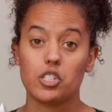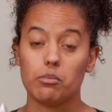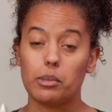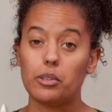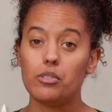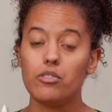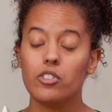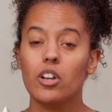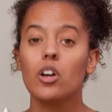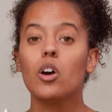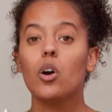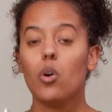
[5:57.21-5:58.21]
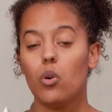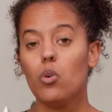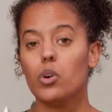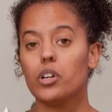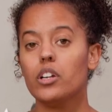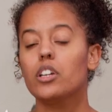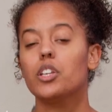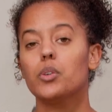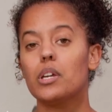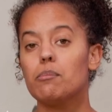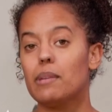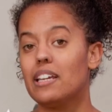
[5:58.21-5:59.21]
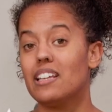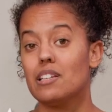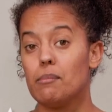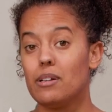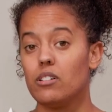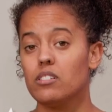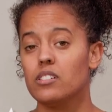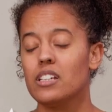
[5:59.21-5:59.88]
move. Or you can meet in the middle.